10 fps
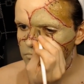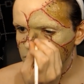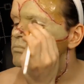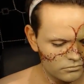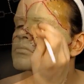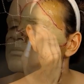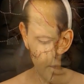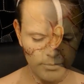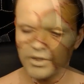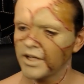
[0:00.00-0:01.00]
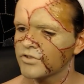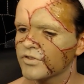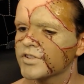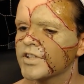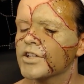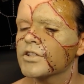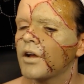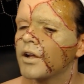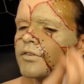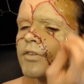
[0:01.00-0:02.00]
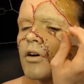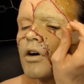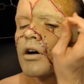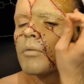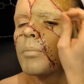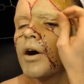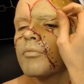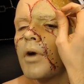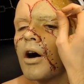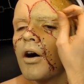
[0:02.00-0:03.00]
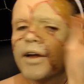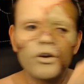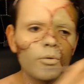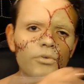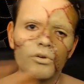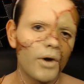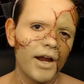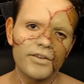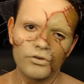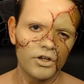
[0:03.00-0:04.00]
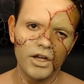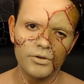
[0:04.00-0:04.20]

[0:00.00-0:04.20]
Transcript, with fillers: I'm just going to add a couple extra stitch lines above my eye, not with the wax or